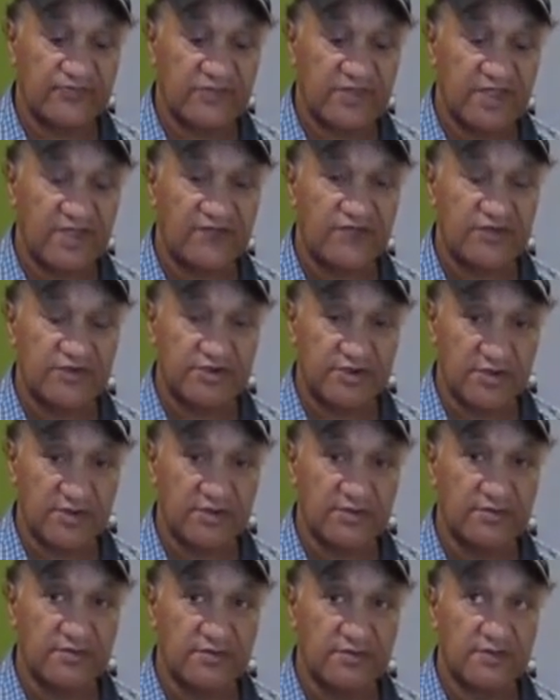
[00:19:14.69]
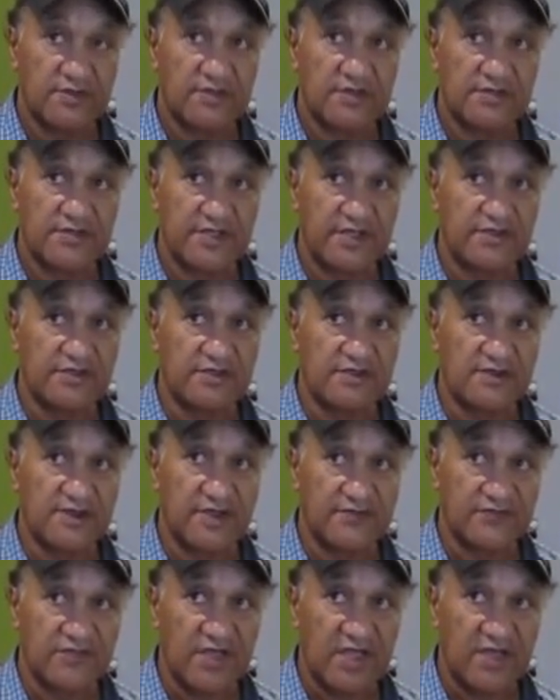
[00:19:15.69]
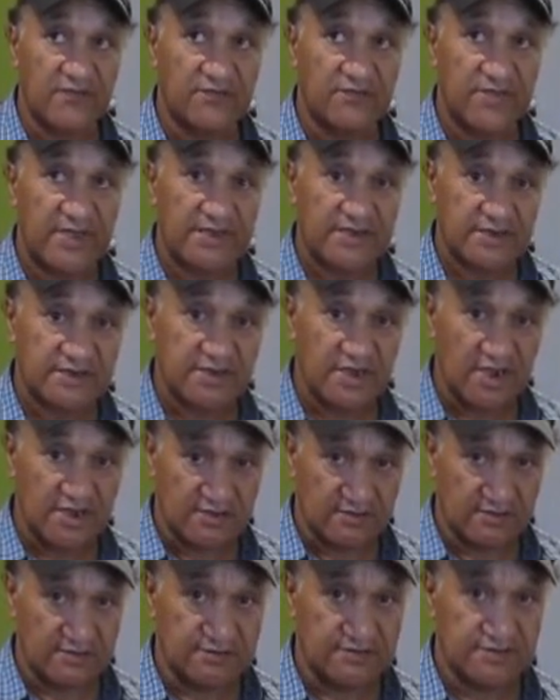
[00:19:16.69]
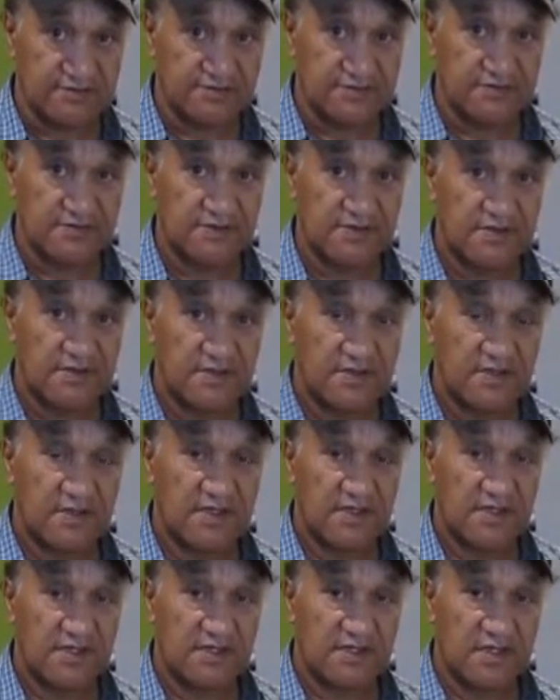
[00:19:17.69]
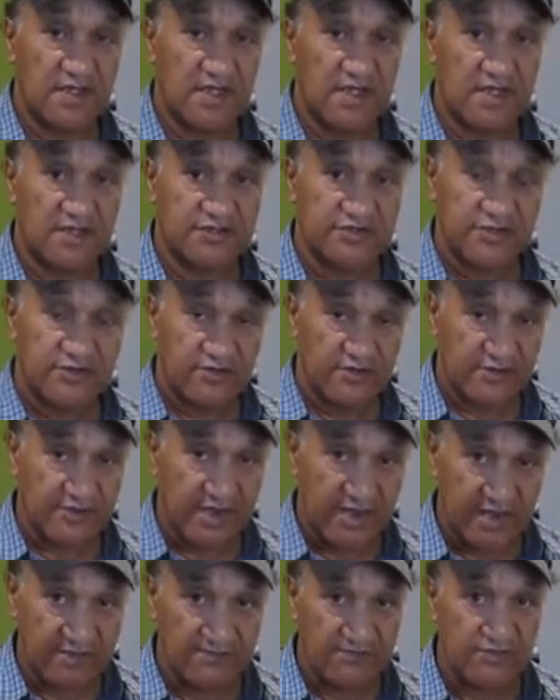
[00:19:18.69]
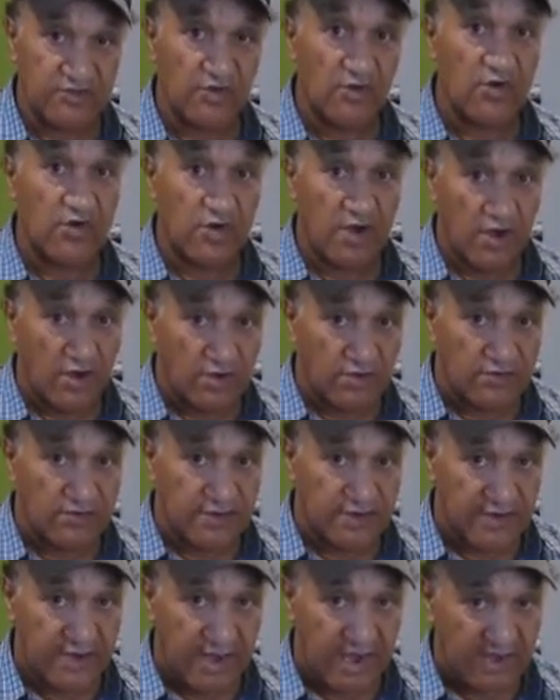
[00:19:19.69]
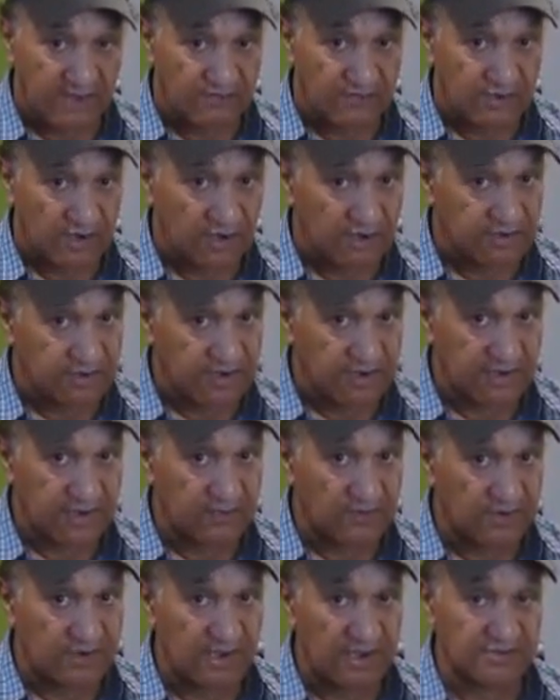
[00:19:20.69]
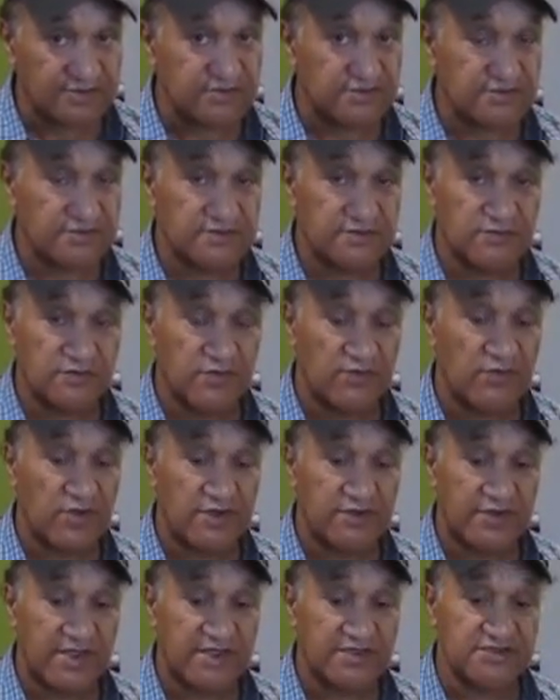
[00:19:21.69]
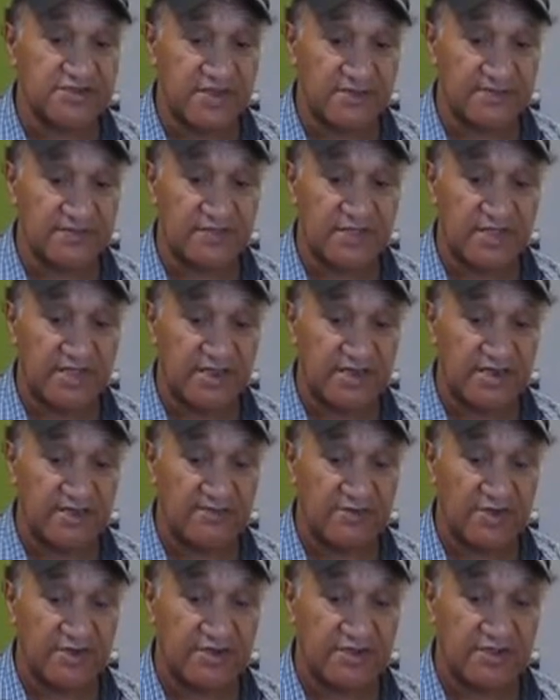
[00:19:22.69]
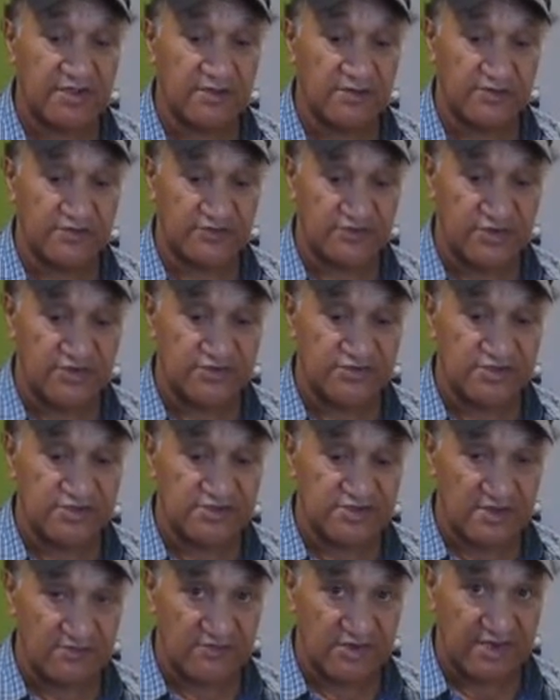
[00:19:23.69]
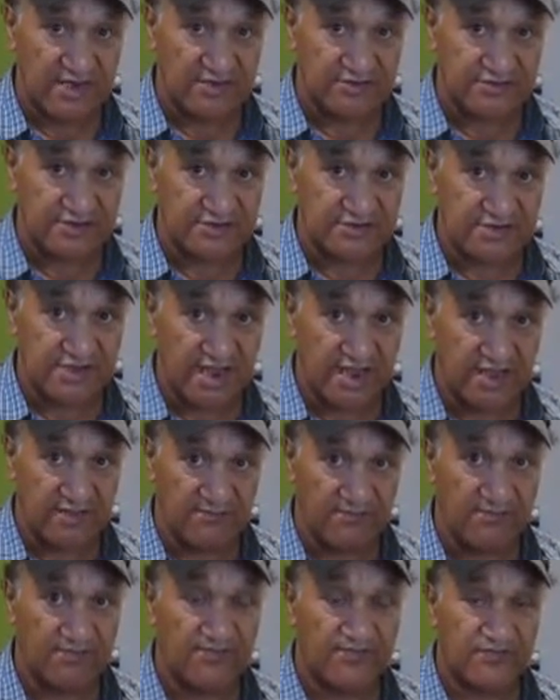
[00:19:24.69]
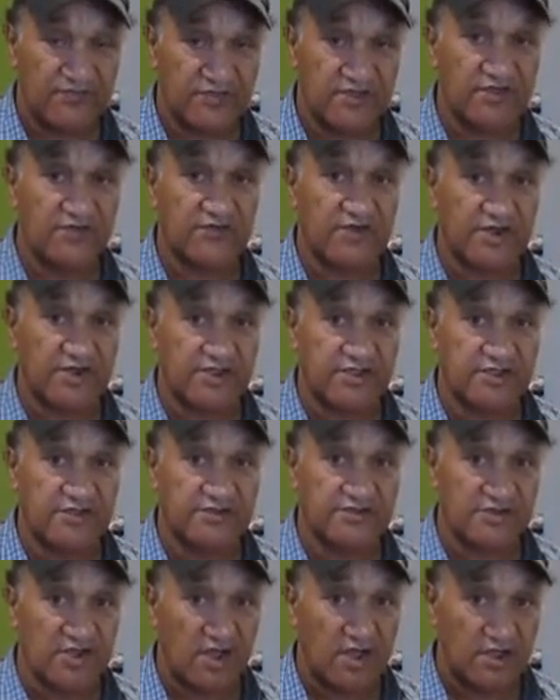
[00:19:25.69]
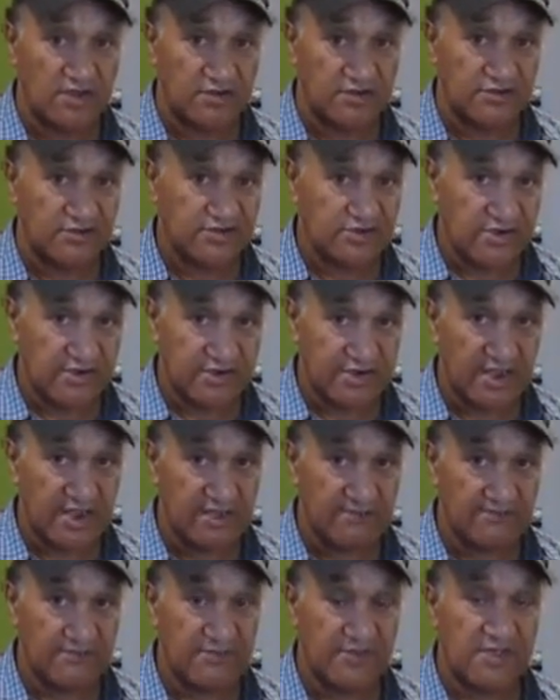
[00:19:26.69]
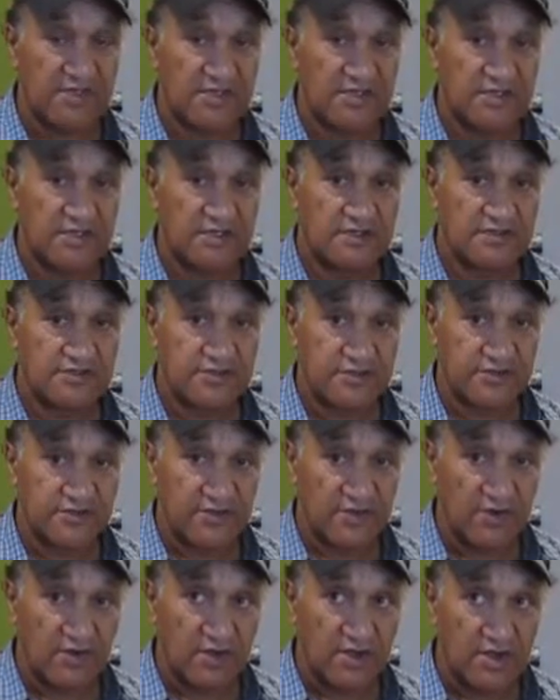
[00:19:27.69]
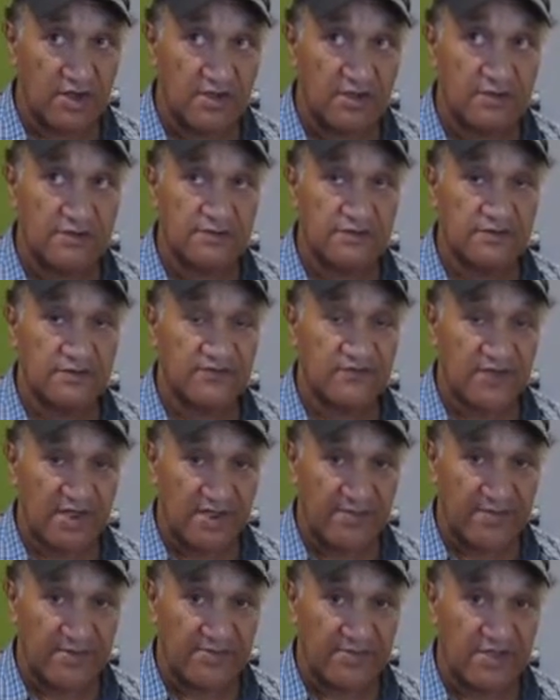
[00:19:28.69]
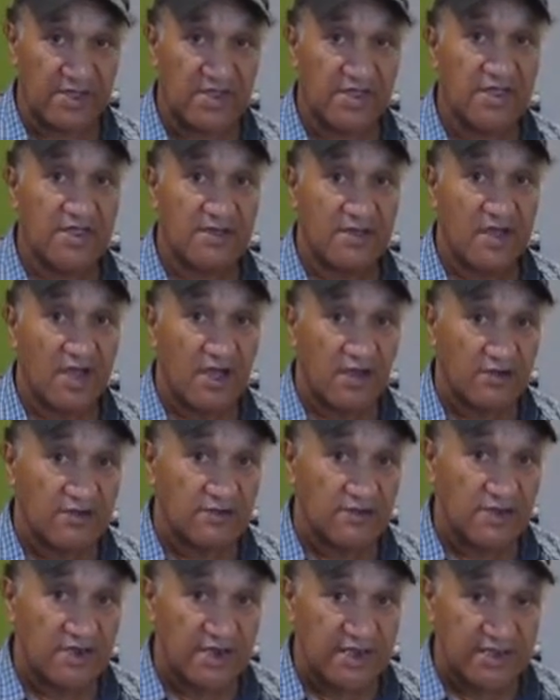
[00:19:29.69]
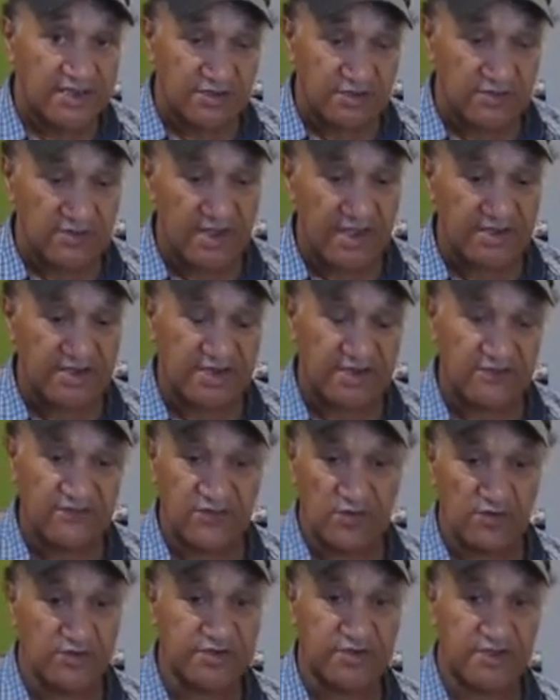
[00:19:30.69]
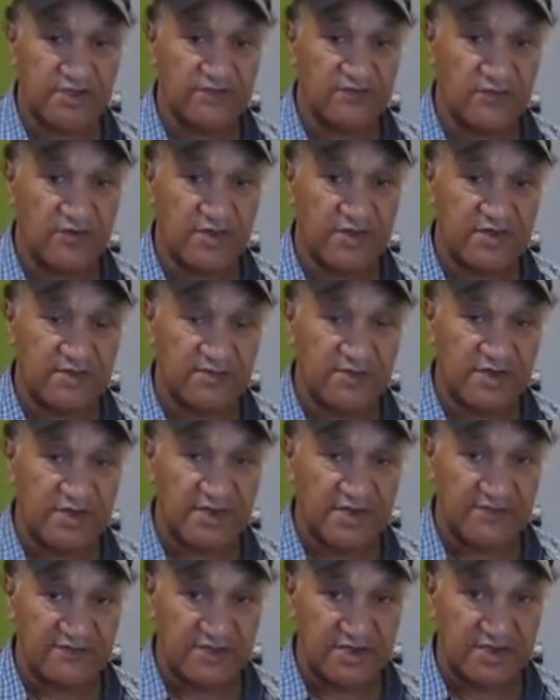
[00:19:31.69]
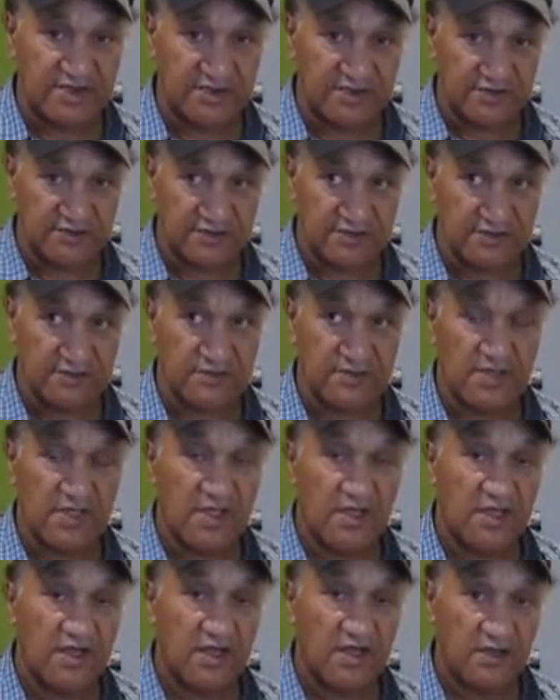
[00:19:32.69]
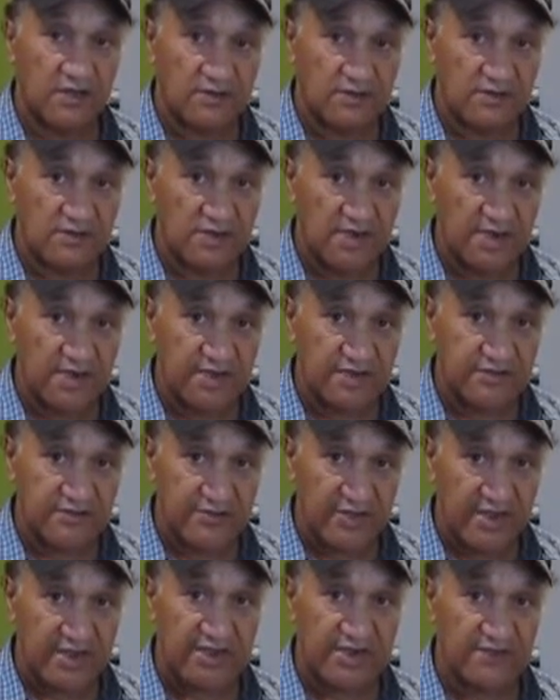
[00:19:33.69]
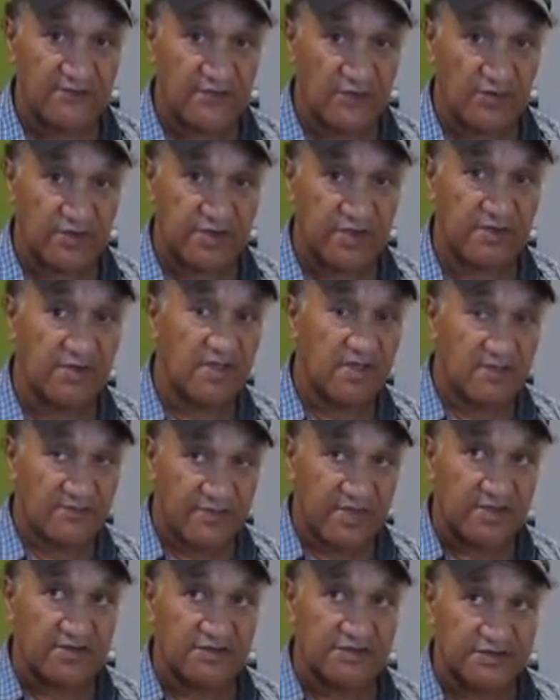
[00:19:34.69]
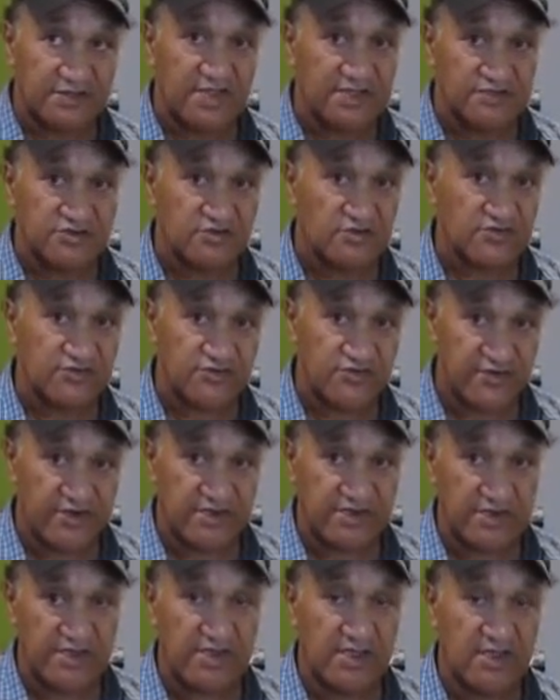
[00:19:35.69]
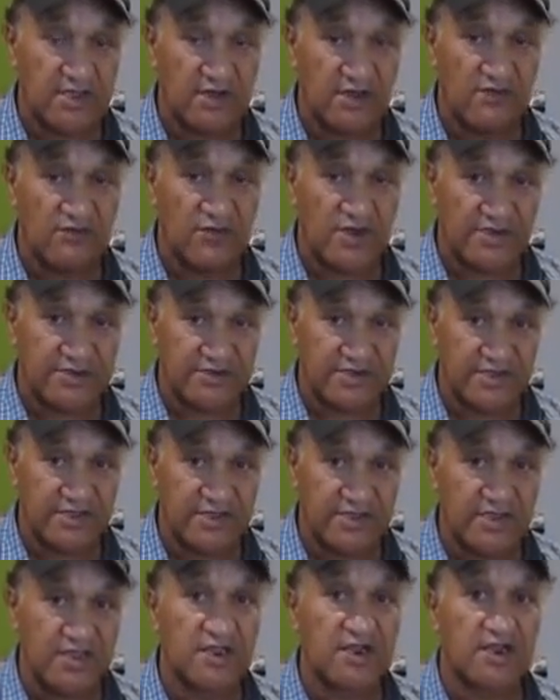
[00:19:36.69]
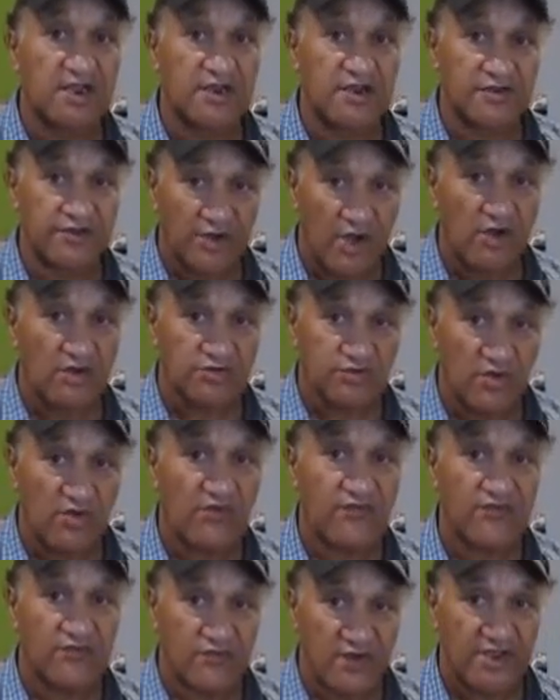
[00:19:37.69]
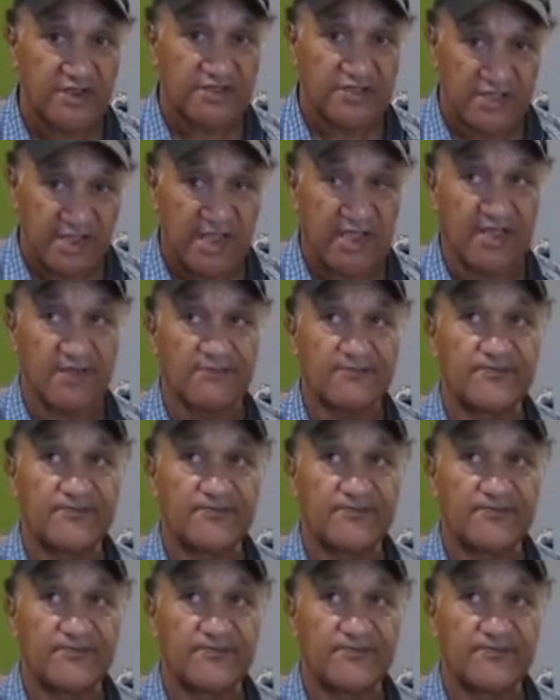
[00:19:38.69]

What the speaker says: If you do, then you'll have to have better titles to your name, your own name, not anyone else. We won't accept anybody who's using someone else's name. You've got to use your own surname to your own whakapapa, only to 1840 for anybody living in New Zealand. Only to 1840, because that's your treaty of Waitangi knocked off right there.